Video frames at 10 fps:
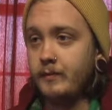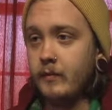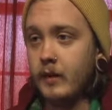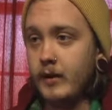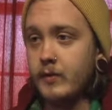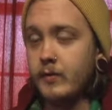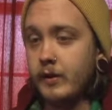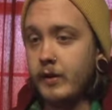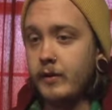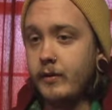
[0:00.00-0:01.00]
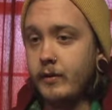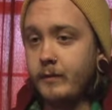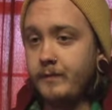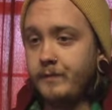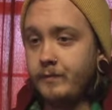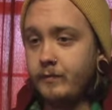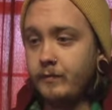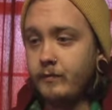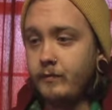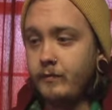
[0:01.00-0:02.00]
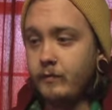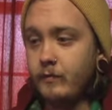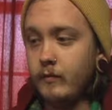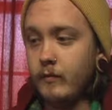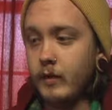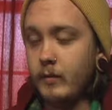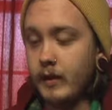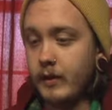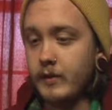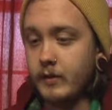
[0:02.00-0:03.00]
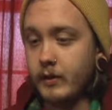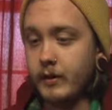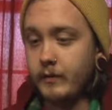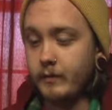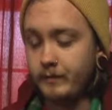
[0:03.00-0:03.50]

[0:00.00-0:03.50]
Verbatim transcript: That is really huge. Man, that's really good.